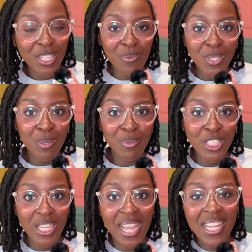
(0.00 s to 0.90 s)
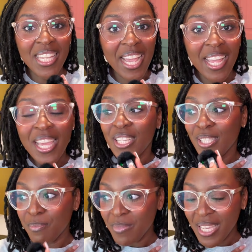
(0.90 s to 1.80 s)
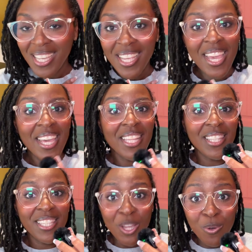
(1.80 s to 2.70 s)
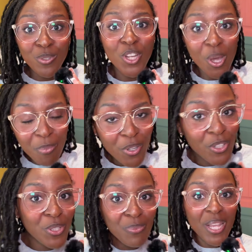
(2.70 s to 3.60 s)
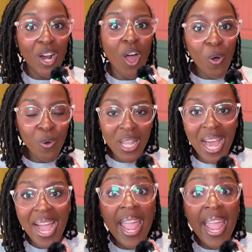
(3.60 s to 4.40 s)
I really appreciate it. Like, to me, those numbers meant a whole lot.